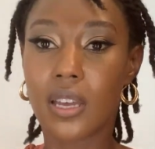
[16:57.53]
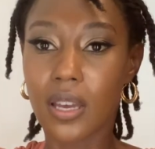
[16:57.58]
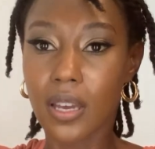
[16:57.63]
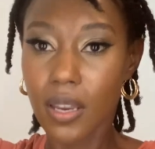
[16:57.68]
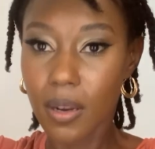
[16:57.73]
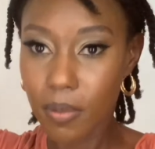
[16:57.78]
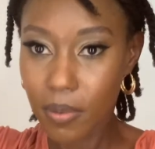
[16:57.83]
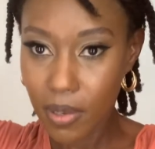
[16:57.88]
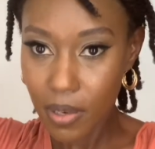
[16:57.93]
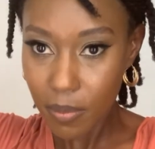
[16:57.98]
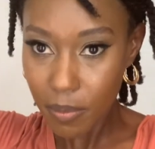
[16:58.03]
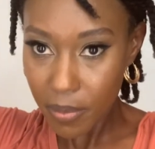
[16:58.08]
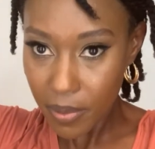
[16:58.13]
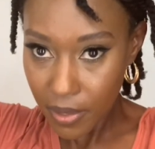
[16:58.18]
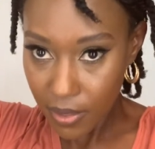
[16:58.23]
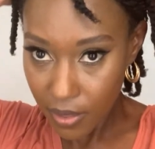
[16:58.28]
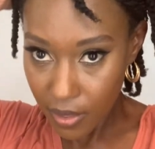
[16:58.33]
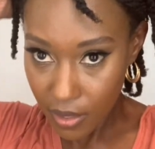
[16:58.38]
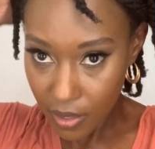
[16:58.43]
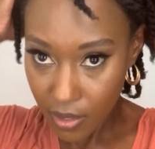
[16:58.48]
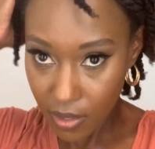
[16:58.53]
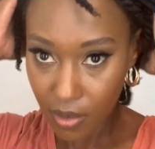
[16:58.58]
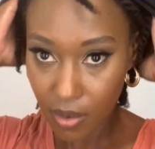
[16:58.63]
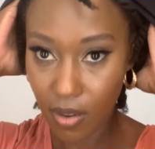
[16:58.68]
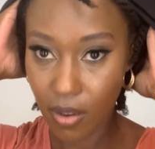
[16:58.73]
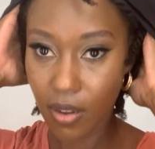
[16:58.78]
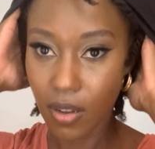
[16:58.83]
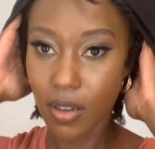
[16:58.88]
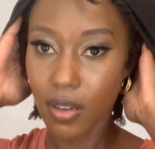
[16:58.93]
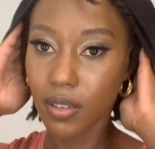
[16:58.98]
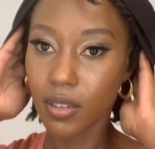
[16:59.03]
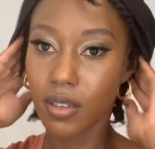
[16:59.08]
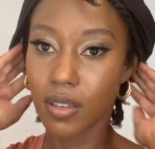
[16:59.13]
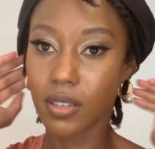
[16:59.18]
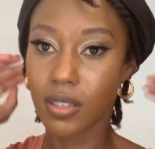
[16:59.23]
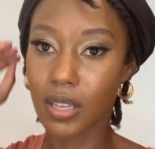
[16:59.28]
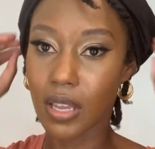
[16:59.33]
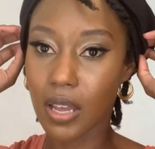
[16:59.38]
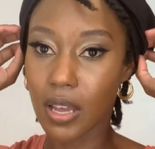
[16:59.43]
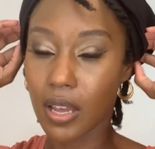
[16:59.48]
I'm gonna put this on
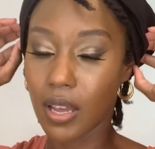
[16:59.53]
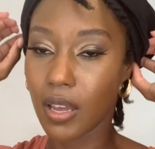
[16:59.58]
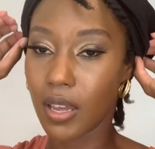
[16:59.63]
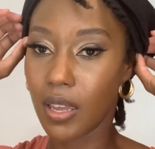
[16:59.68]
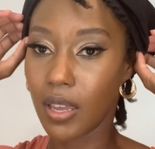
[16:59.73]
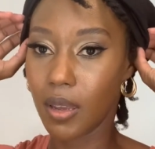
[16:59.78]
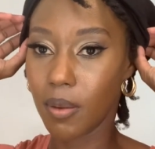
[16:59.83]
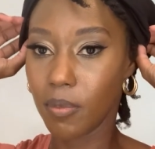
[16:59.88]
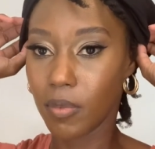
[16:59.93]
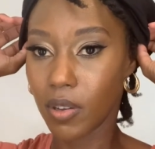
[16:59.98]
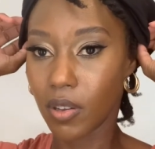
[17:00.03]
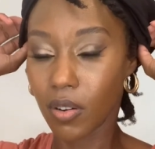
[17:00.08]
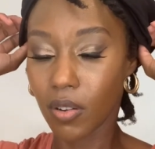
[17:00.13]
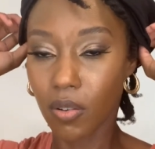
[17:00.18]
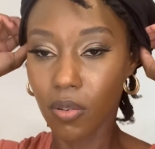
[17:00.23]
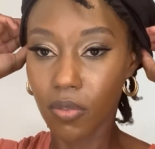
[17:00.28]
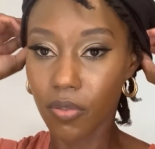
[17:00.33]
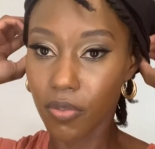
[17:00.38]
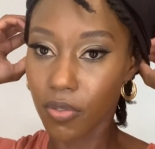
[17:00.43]
because I am gonna go